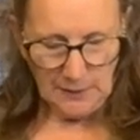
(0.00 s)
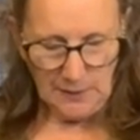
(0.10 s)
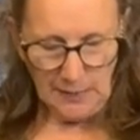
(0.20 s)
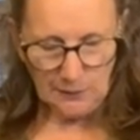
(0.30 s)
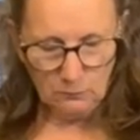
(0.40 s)

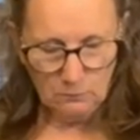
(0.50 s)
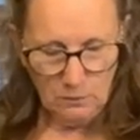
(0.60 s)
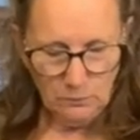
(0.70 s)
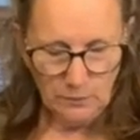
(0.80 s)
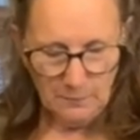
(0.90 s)
kind of
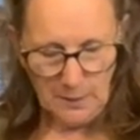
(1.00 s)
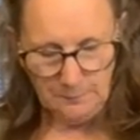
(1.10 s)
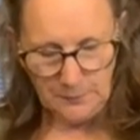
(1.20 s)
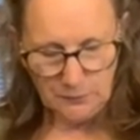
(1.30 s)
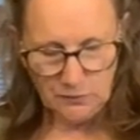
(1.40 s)
roll them
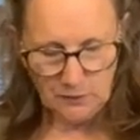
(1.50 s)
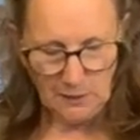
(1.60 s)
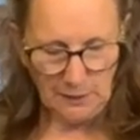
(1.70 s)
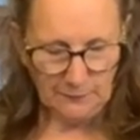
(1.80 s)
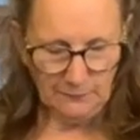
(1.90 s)
up into
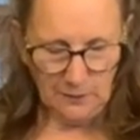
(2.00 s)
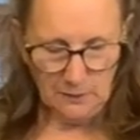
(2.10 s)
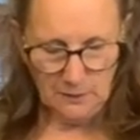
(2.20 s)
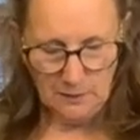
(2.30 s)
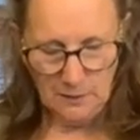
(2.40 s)
kind of
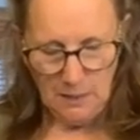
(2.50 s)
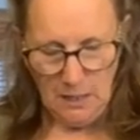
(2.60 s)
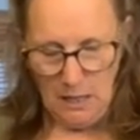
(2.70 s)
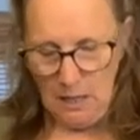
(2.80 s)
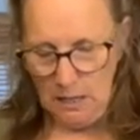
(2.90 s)

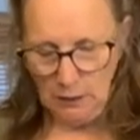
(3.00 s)
a